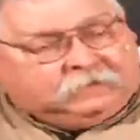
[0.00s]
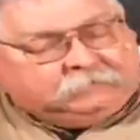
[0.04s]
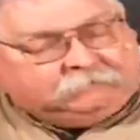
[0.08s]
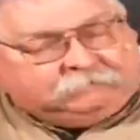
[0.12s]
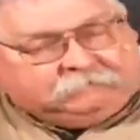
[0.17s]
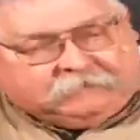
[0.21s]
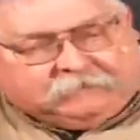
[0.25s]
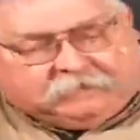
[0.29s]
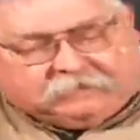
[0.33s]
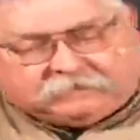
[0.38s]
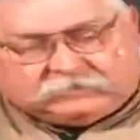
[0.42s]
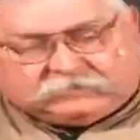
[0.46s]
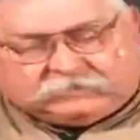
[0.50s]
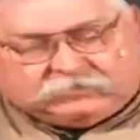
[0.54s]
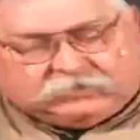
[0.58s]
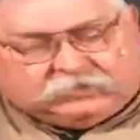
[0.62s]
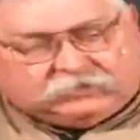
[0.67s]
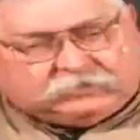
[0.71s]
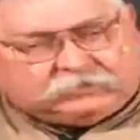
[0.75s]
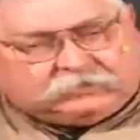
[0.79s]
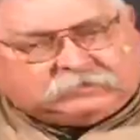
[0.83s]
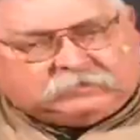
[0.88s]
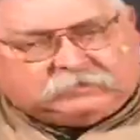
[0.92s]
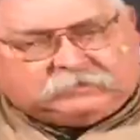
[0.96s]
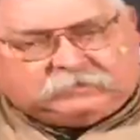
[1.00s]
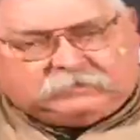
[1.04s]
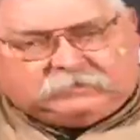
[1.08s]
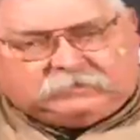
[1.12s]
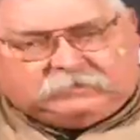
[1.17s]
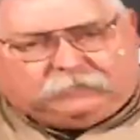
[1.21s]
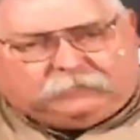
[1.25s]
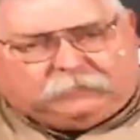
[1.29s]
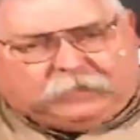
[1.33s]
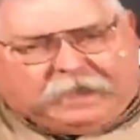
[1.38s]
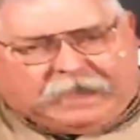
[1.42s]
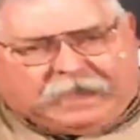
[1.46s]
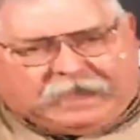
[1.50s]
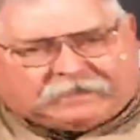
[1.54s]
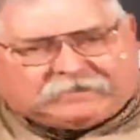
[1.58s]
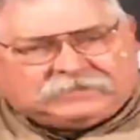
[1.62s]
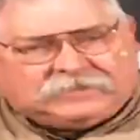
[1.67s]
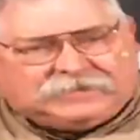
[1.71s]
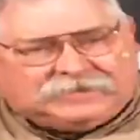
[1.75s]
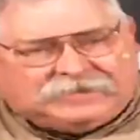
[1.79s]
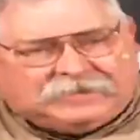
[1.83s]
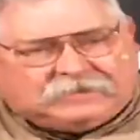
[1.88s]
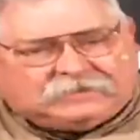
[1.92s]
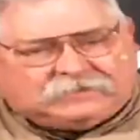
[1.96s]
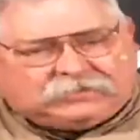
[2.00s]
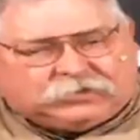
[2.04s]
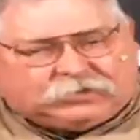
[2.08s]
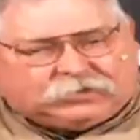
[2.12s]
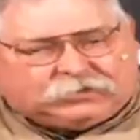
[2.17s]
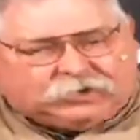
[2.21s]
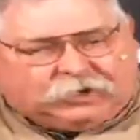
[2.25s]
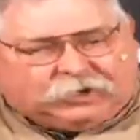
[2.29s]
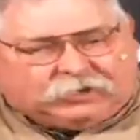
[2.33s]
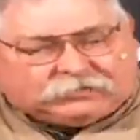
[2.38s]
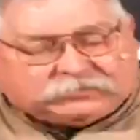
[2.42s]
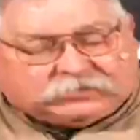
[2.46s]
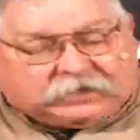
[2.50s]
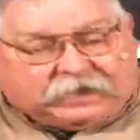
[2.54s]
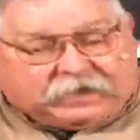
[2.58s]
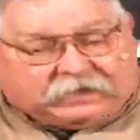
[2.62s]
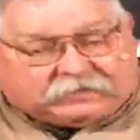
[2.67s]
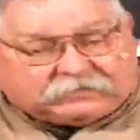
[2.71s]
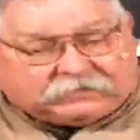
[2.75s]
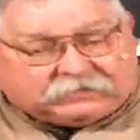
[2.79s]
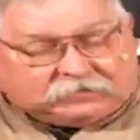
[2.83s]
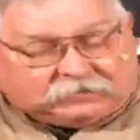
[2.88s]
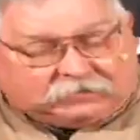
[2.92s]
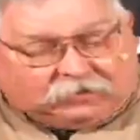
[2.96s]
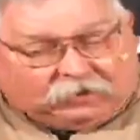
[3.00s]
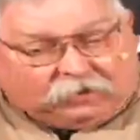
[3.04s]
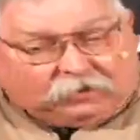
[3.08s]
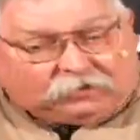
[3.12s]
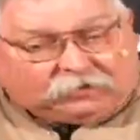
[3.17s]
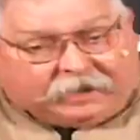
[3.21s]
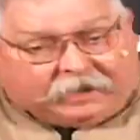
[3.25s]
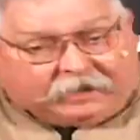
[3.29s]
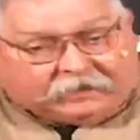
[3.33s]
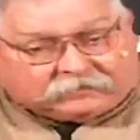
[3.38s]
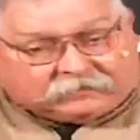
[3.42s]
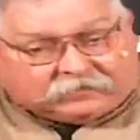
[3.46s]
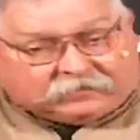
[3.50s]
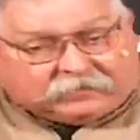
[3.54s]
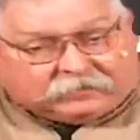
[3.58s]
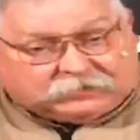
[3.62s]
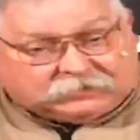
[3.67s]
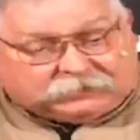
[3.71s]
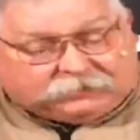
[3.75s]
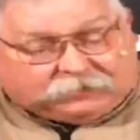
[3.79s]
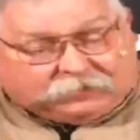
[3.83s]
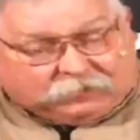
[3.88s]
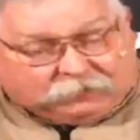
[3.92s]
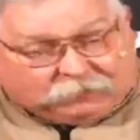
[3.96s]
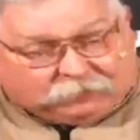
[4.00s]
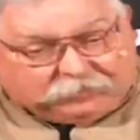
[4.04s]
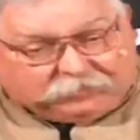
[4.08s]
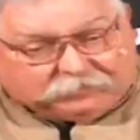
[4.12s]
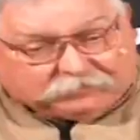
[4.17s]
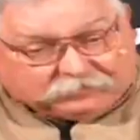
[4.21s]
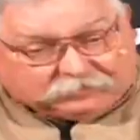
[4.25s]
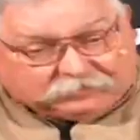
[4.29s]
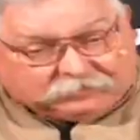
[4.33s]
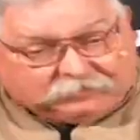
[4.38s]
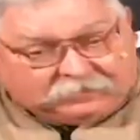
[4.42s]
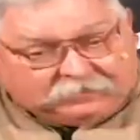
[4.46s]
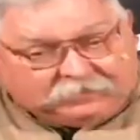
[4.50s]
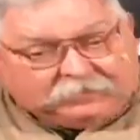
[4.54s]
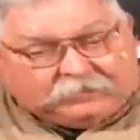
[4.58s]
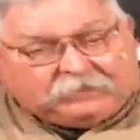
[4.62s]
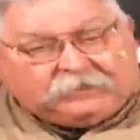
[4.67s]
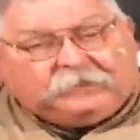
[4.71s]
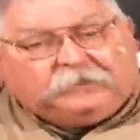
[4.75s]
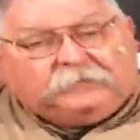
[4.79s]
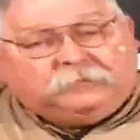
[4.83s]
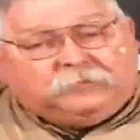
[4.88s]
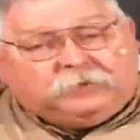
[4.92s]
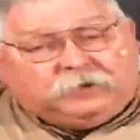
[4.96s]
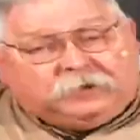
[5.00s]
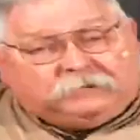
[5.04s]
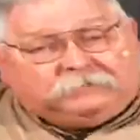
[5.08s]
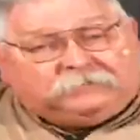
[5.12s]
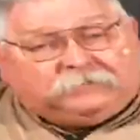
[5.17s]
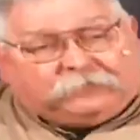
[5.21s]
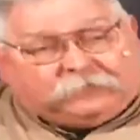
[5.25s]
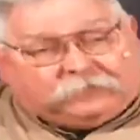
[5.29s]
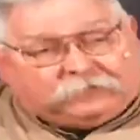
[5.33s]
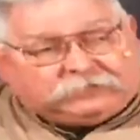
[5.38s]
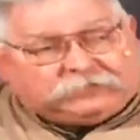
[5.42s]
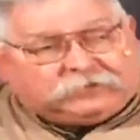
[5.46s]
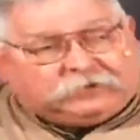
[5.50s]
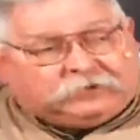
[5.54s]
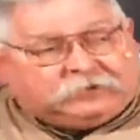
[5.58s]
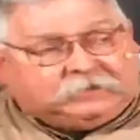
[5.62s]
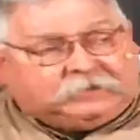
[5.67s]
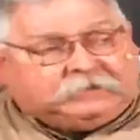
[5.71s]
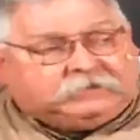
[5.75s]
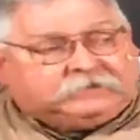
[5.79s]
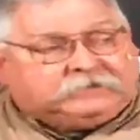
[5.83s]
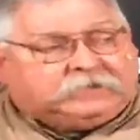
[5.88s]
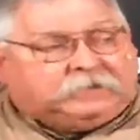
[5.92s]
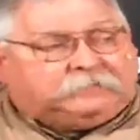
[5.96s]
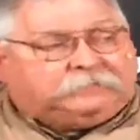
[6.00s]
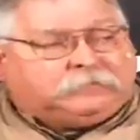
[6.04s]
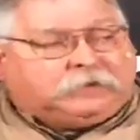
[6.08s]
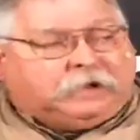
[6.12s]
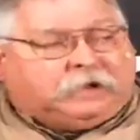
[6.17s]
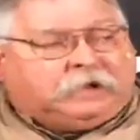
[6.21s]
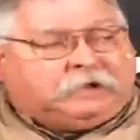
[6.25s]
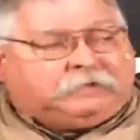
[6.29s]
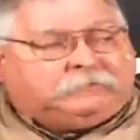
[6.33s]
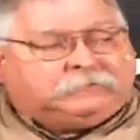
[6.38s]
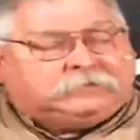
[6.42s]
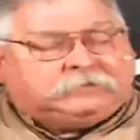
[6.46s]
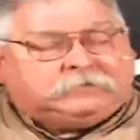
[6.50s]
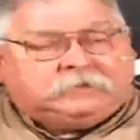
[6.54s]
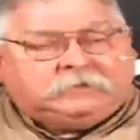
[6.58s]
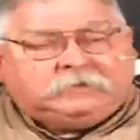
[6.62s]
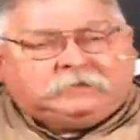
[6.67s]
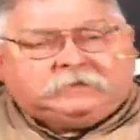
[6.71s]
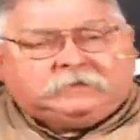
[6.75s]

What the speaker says: It's just accidents are called accidents for a reason, but unfortunately, sometimes